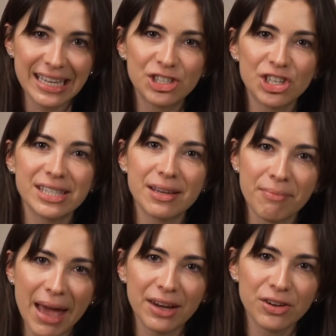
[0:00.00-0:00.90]
It's just a
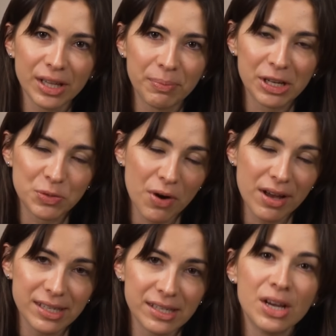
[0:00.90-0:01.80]
manually built
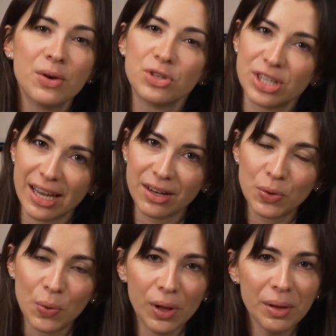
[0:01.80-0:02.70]
process, which is again
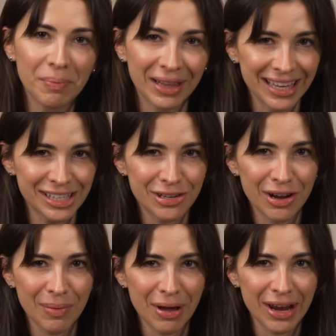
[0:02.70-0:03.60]
cool, but let's
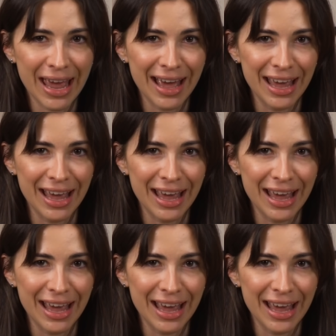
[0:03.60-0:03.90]
talk about AI